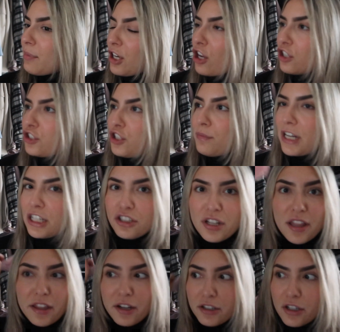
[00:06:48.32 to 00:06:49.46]
but not too much.
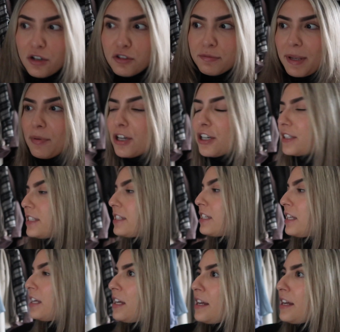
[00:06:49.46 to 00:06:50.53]
There goes my purse.